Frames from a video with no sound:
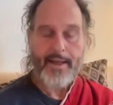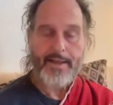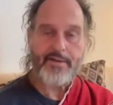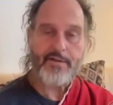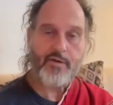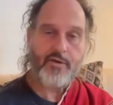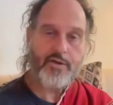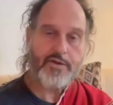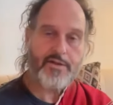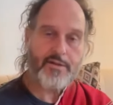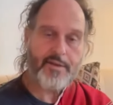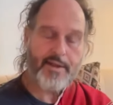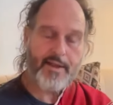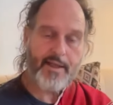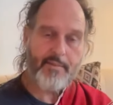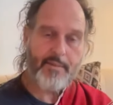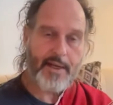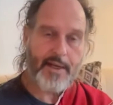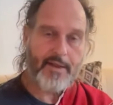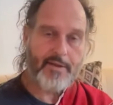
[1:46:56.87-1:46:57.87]
And the good
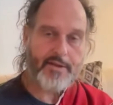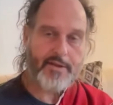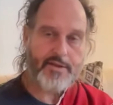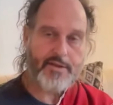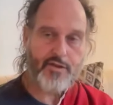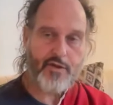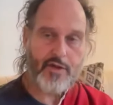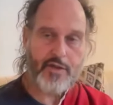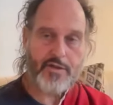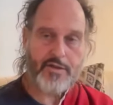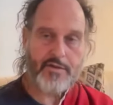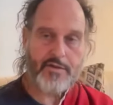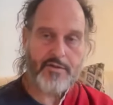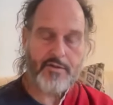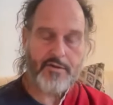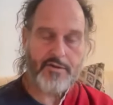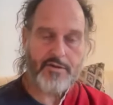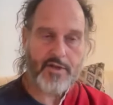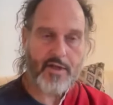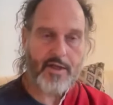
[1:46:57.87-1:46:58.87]
thing about a short
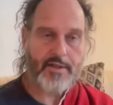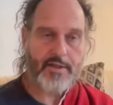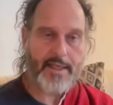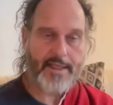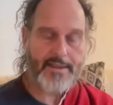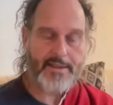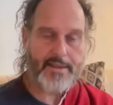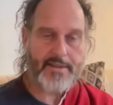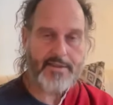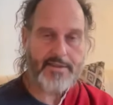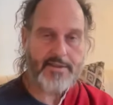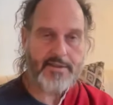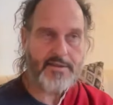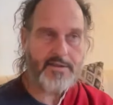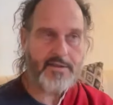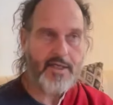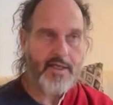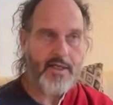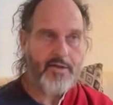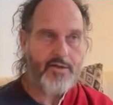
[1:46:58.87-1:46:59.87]
song like this
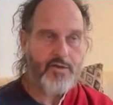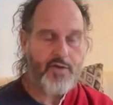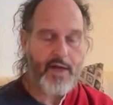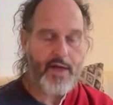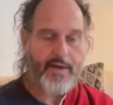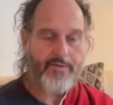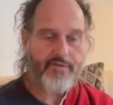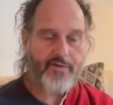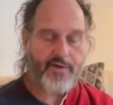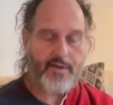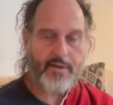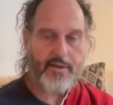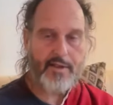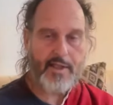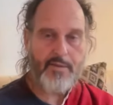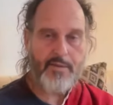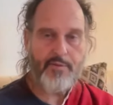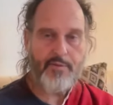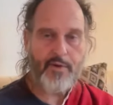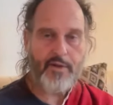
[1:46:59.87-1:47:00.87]
is you have
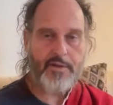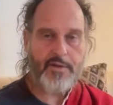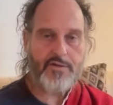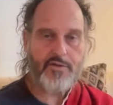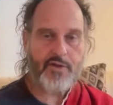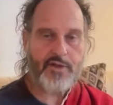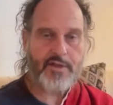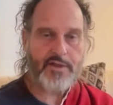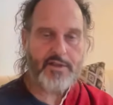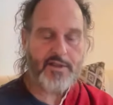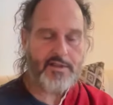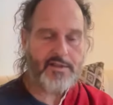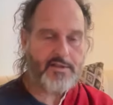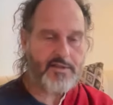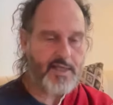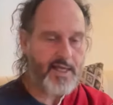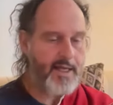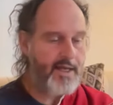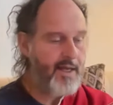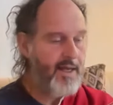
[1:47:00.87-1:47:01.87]
key points. You can
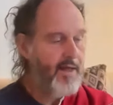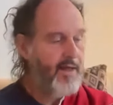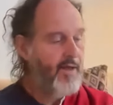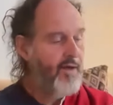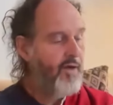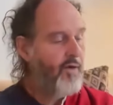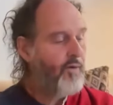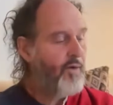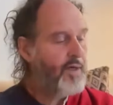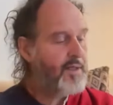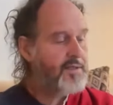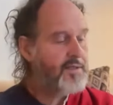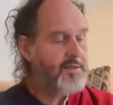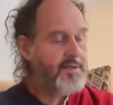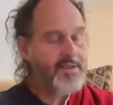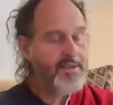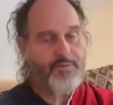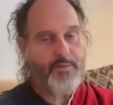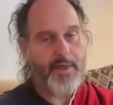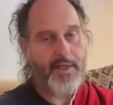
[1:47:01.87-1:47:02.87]
just say, what does
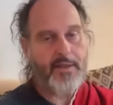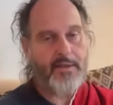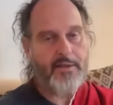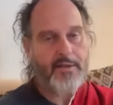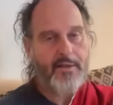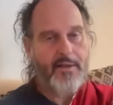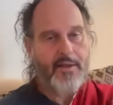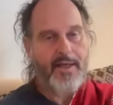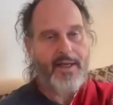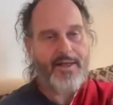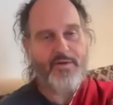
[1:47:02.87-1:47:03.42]
this mean?